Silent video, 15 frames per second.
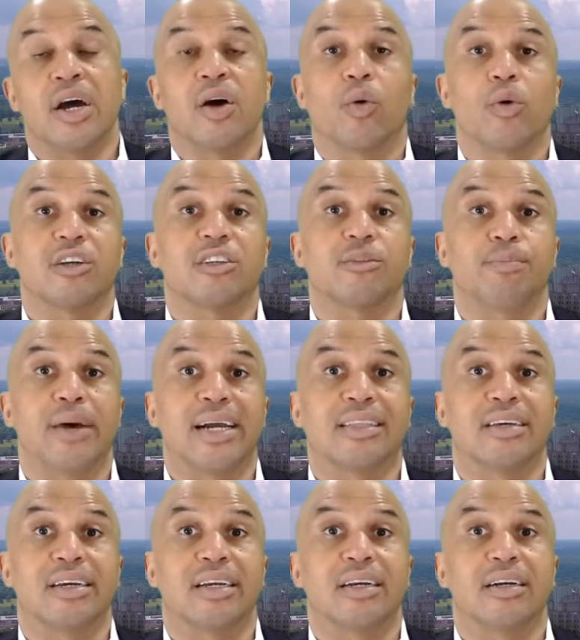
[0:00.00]
We're
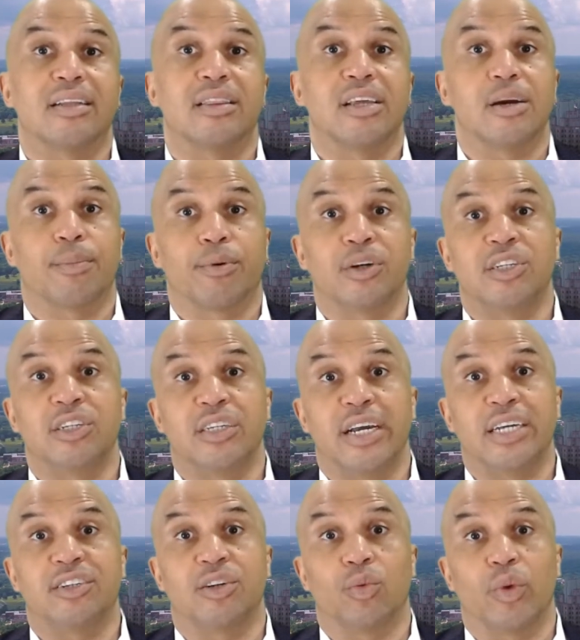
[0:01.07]
expecting the
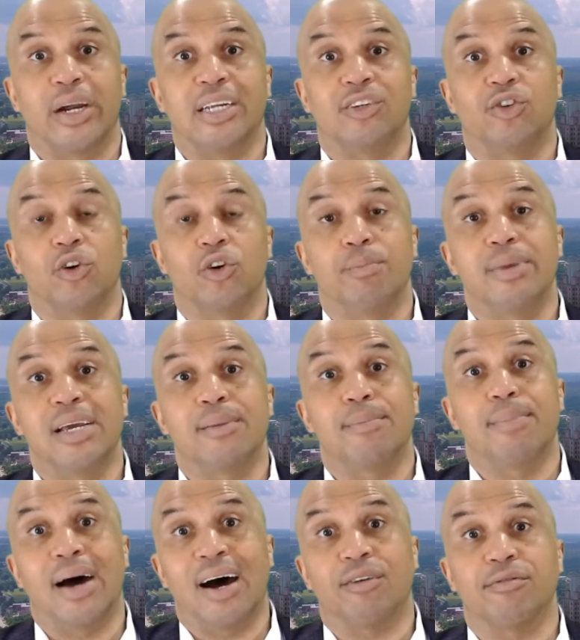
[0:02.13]
appreciation rate to be
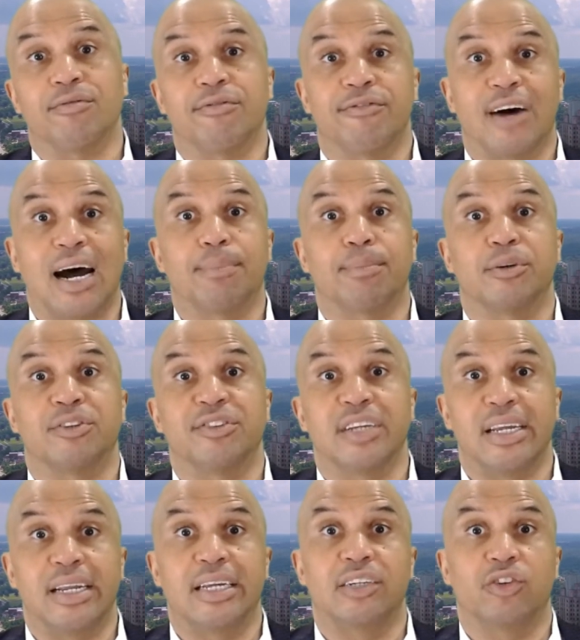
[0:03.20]
about
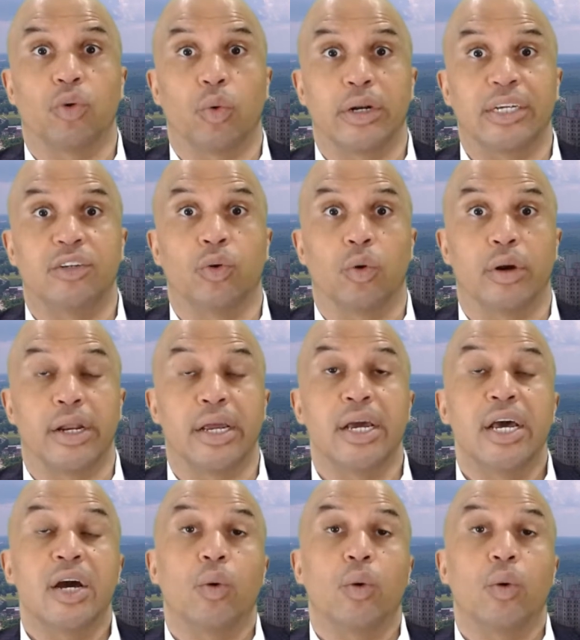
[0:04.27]
5% in 2020,